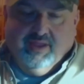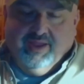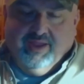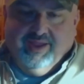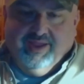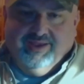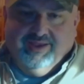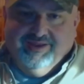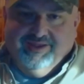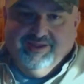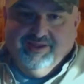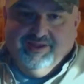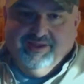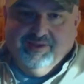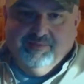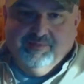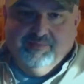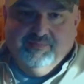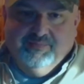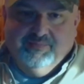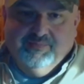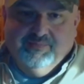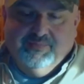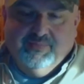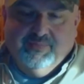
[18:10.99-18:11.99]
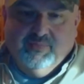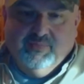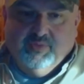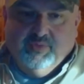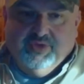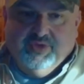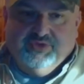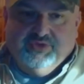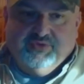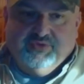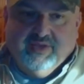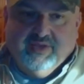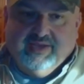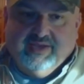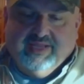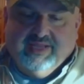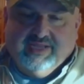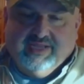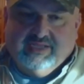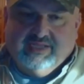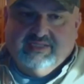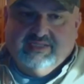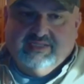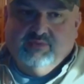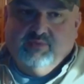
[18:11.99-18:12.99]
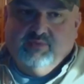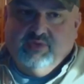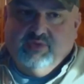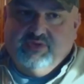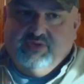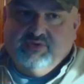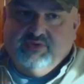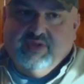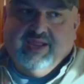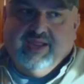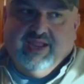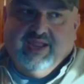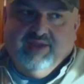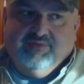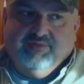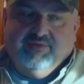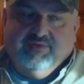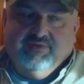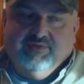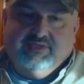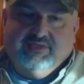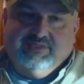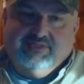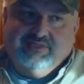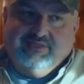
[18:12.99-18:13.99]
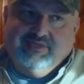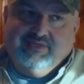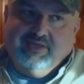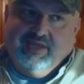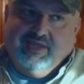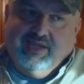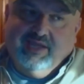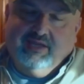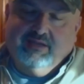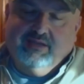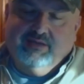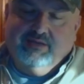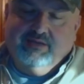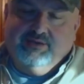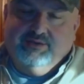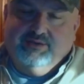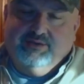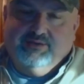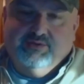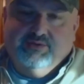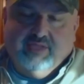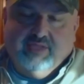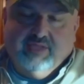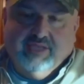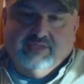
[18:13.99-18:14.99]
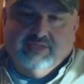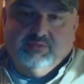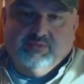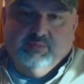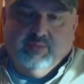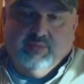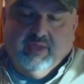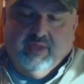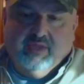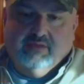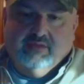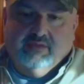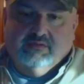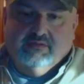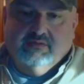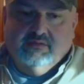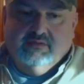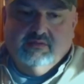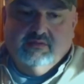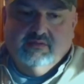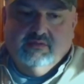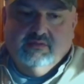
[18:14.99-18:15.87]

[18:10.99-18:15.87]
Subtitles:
And we tried, like I said, we try to average 800 to 1,000 pounds.